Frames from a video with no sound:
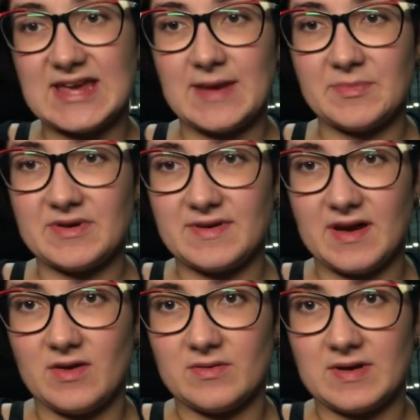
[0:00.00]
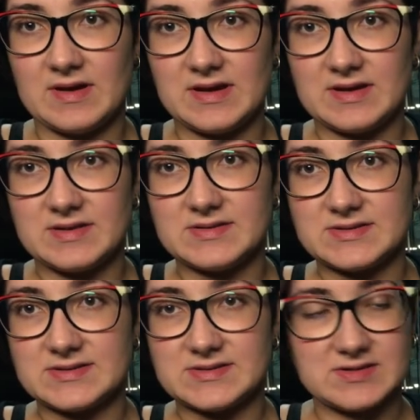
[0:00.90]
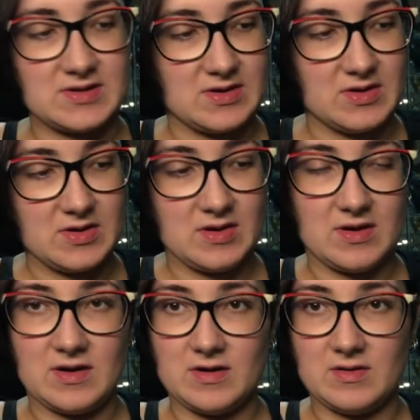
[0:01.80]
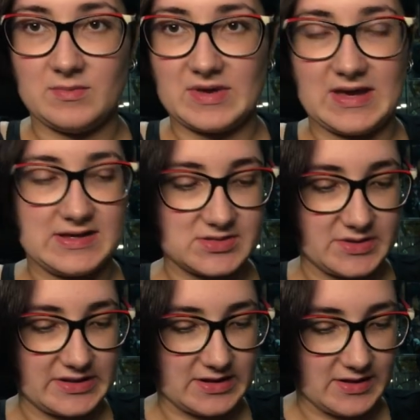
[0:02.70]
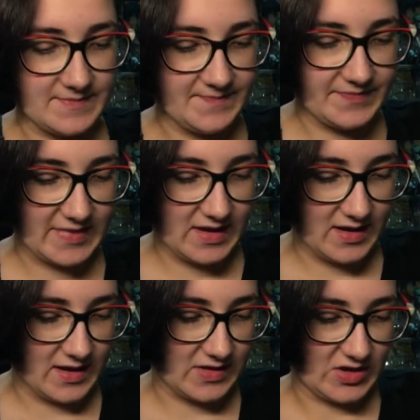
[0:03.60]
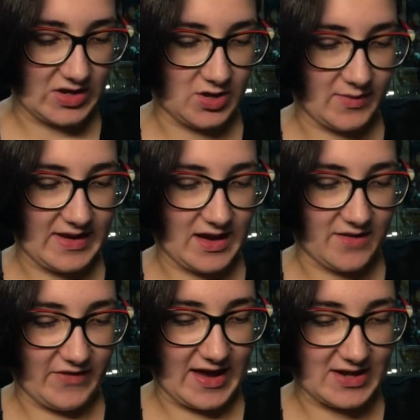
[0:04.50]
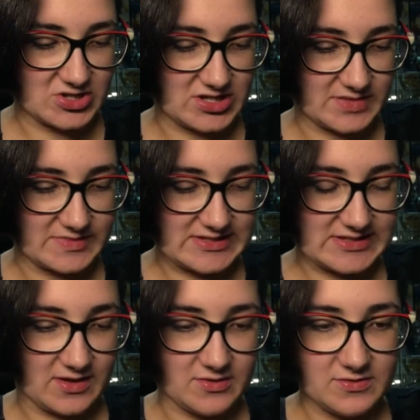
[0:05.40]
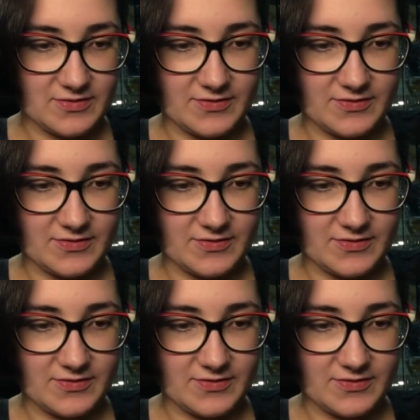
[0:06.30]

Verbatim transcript: taped down in his um, case right there. And then here we have Ash himself.